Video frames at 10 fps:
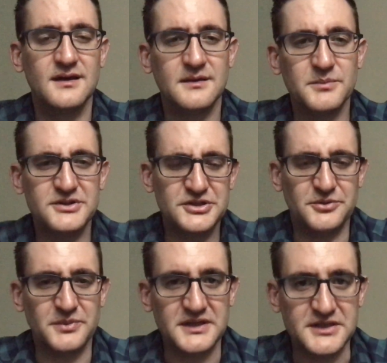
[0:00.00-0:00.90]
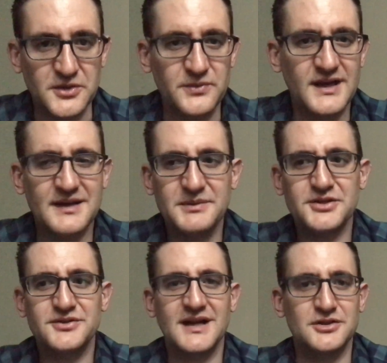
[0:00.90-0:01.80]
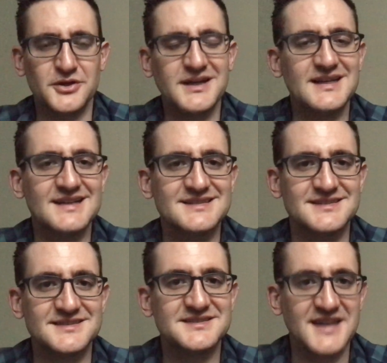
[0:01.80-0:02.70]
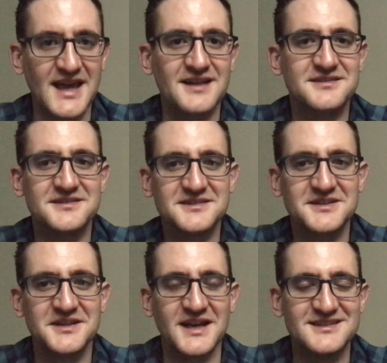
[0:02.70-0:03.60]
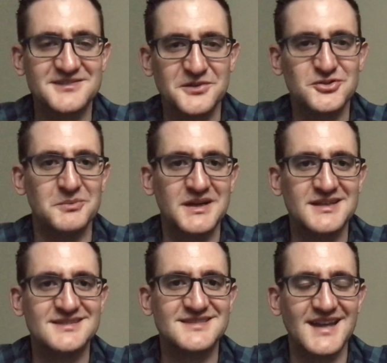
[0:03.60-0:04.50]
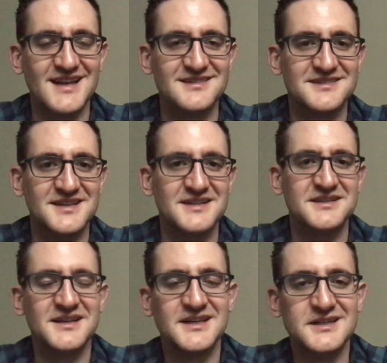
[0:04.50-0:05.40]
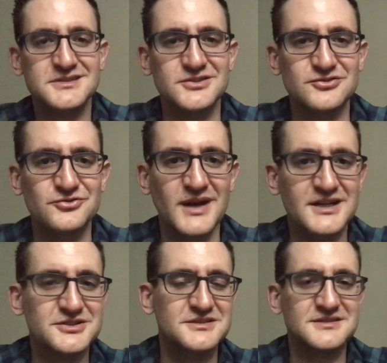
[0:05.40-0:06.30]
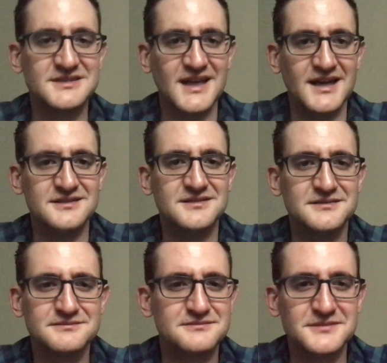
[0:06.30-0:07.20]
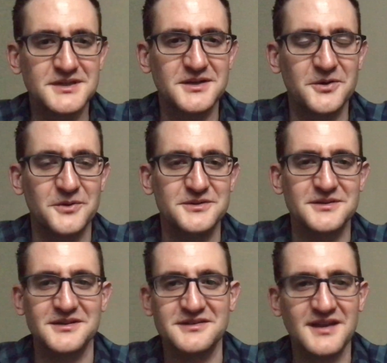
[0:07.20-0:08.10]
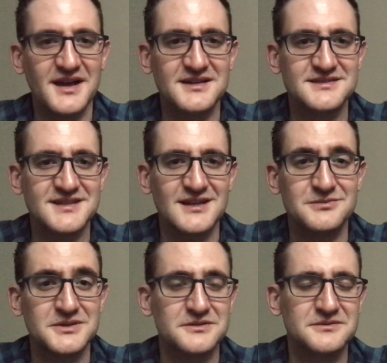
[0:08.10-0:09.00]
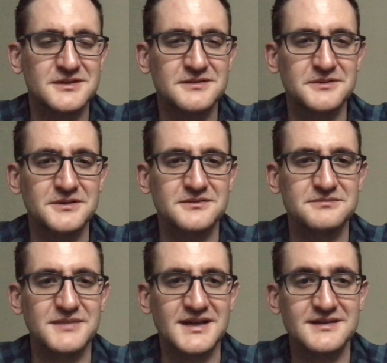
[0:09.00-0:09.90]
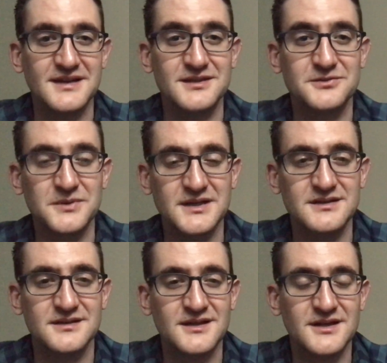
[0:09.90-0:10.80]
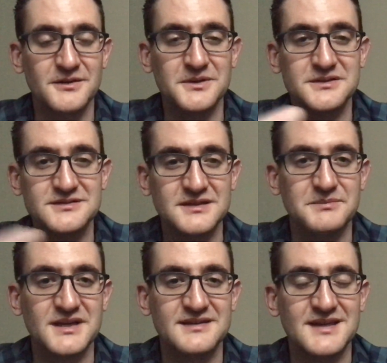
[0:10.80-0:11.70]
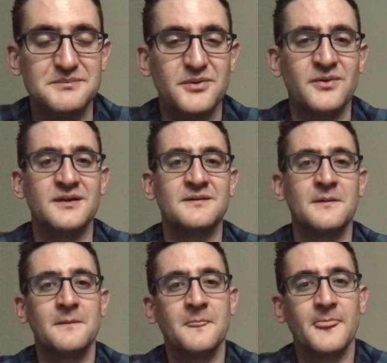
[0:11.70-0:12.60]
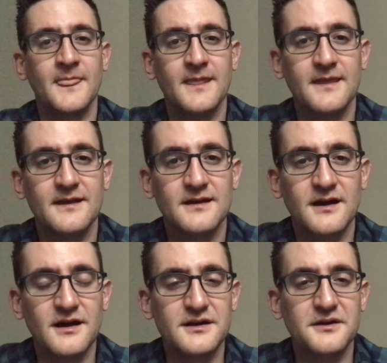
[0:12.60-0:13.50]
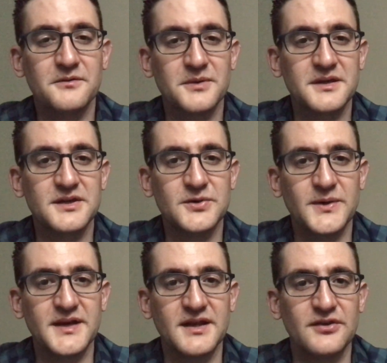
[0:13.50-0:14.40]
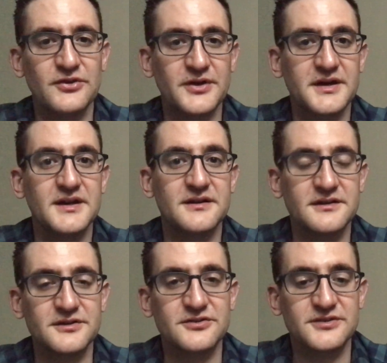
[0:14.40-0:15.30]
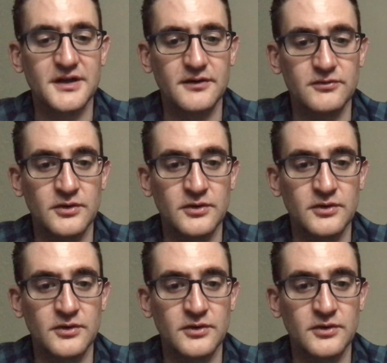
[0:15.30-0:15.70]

But you don't really know that. I mean, you're not looking at the stats, at social media stats and distraction stats or anxiety stats when you're making that tweet or when you're making that point. All you're really doing is looking in on yourself.